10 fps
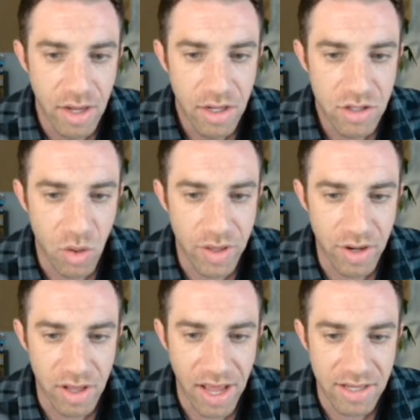So in
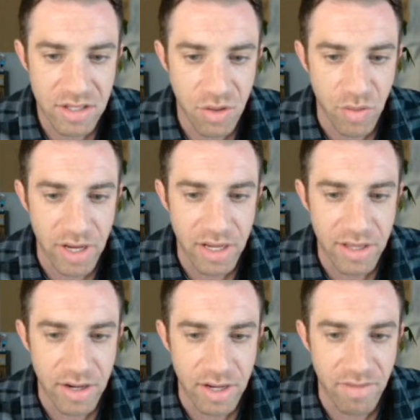their last 3,
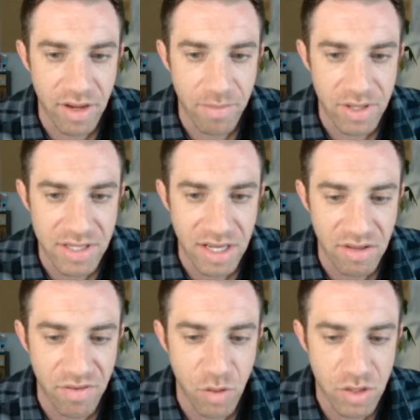they're giving up the
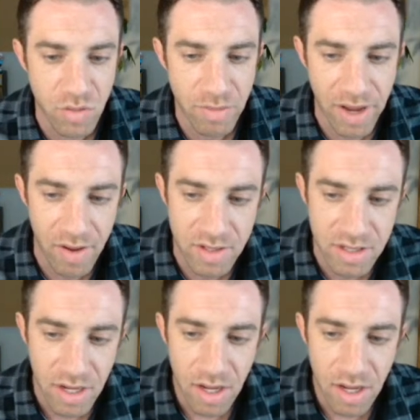6th fewest rebounds,